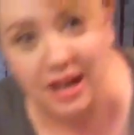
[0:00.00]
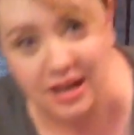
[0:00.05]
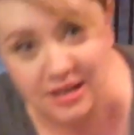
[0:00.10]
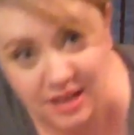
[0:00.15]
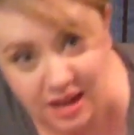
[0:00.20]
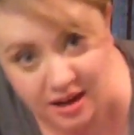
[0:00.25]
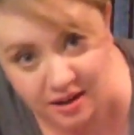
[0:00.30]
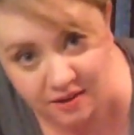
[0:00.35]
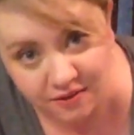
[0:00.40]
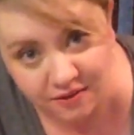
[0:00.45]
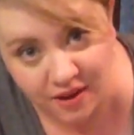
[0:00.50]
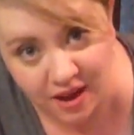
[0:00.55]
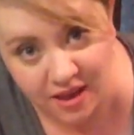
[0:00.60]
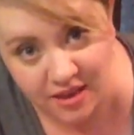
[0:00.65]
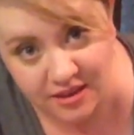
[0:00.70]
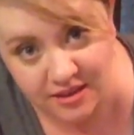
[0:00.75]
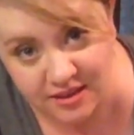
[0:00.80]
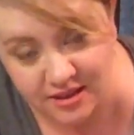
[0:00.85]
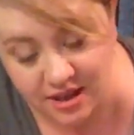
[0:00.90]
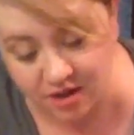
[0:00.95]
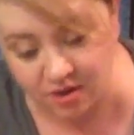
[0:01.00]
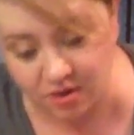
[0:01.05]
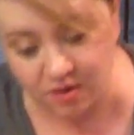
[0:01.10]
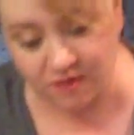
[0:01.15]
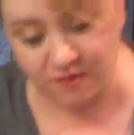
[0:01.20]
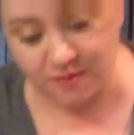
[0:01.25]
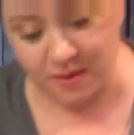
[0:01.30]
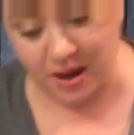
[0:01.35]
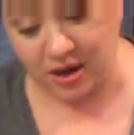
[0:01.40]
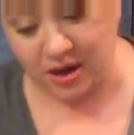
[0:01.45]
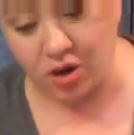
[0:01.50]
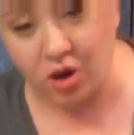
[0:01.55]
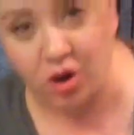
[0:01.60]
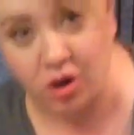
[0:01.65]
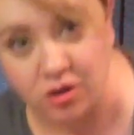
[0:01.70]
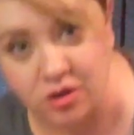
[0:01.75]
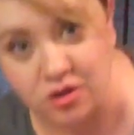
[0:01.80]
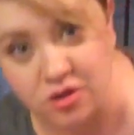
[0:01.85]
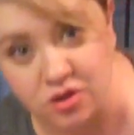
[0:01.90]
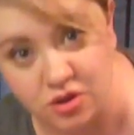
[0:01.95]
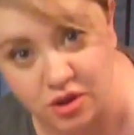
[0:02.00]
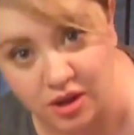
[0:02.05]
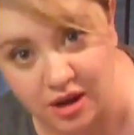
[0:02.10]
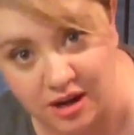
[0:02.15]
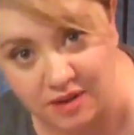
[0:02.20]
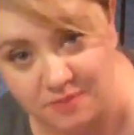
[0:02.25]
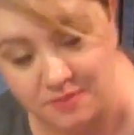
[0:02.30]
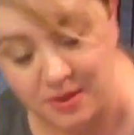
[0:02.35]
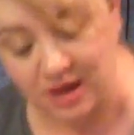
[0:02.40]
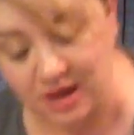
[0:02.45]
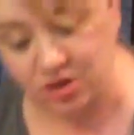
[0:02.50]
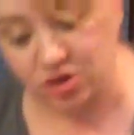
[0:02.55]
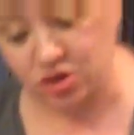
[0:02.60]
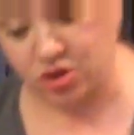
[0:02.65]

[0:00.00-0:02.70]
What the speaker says: identify the center of my curtain so that I'd make